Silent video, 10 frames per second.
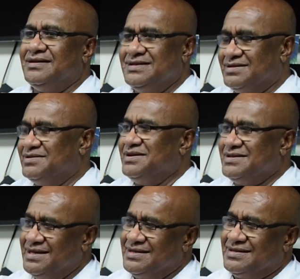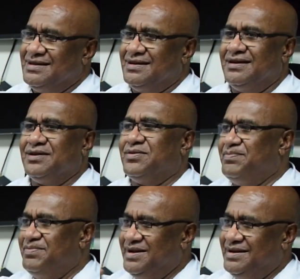just to assess the
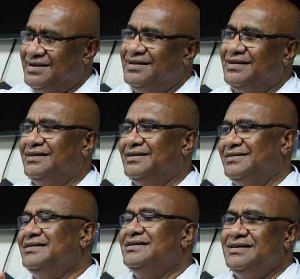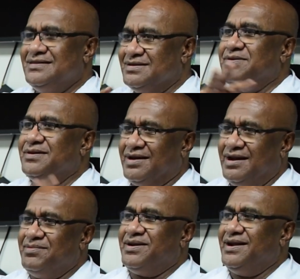equipment. So we're
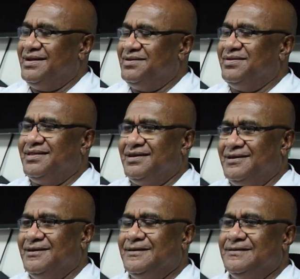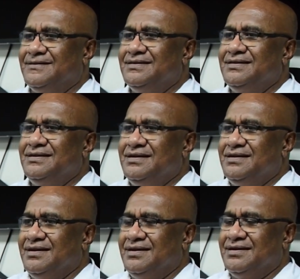collaborating with
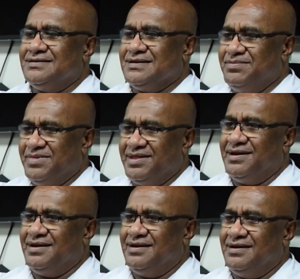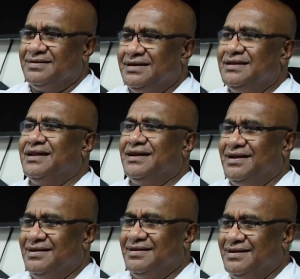some other
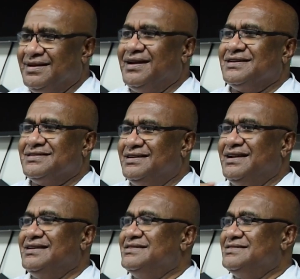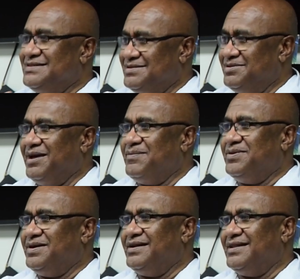international agencies to
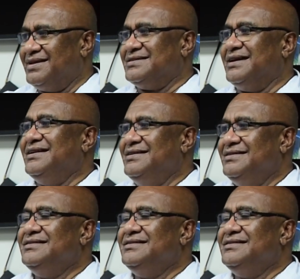help on that side.